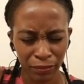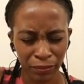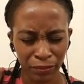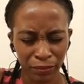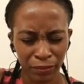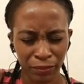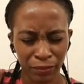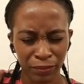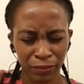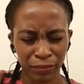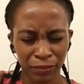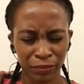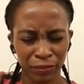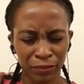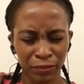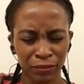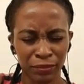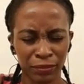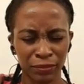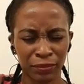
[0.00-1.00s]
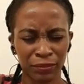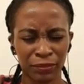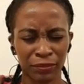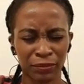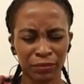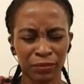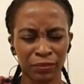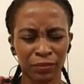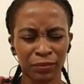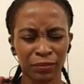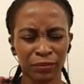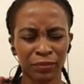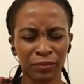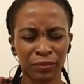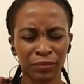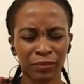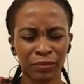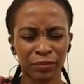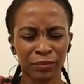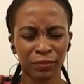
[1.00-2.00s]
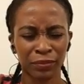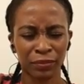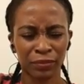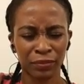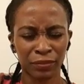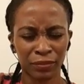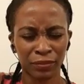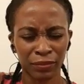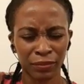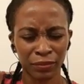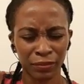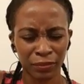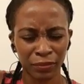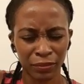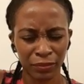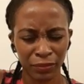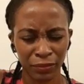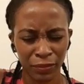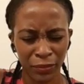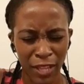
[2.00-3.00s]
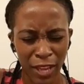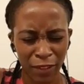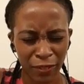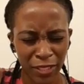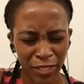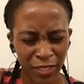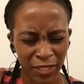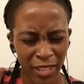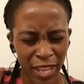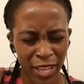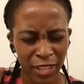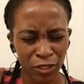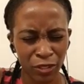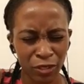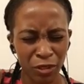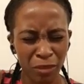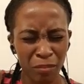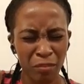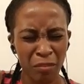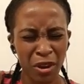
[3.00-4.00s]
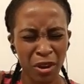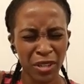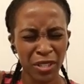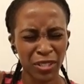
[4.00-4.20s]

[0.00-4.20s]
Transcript: No one is speaking in this clip.